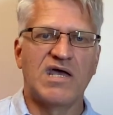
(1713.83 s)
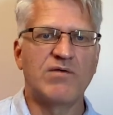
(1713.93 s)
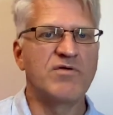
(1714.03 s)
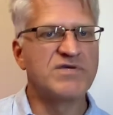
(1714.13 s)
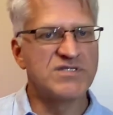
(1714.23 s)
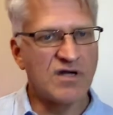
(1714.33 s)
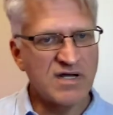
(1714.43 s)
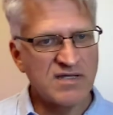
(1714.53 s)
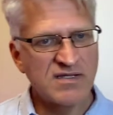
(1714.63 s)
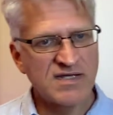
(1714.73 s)
However,
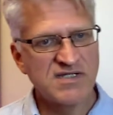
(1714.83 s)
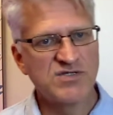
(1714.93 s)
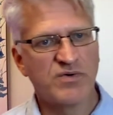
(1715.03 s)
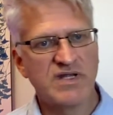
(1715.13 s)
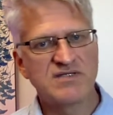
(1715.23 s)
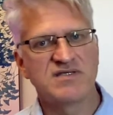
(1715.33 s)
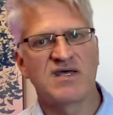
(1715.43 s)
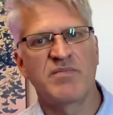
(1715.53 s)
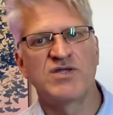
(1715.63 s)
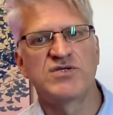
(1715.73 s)
starting in the 1920s, as
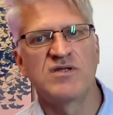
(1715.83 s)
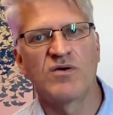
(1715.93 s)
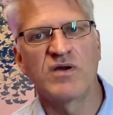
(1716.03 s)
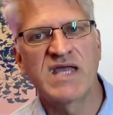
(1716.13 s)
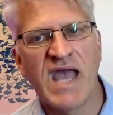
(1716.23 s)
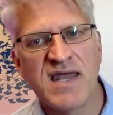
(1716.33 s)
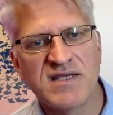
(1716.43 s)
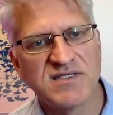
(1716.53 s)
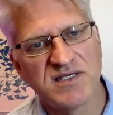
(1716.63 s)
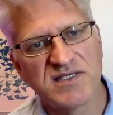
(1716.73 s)
I mentioned,
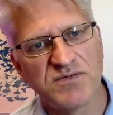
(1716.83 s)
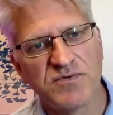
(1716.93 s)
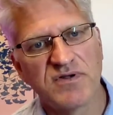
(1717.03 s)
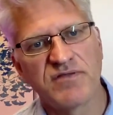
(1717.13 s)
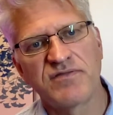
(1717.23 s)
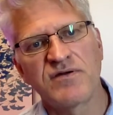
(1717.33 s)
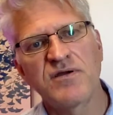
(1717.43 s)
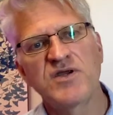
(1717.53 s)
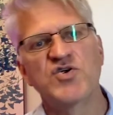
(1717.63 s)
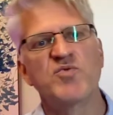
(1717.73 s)
organicists were a
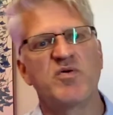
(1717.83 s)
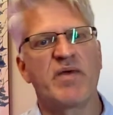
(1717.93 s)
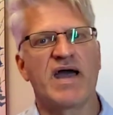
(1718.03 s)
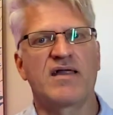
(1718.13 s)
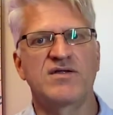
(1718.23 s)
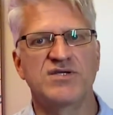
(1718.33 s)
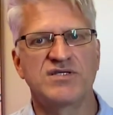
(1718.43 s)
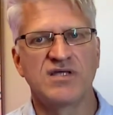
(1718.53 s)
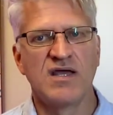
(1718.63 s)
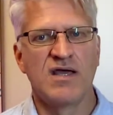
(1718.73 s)
third group of biologists,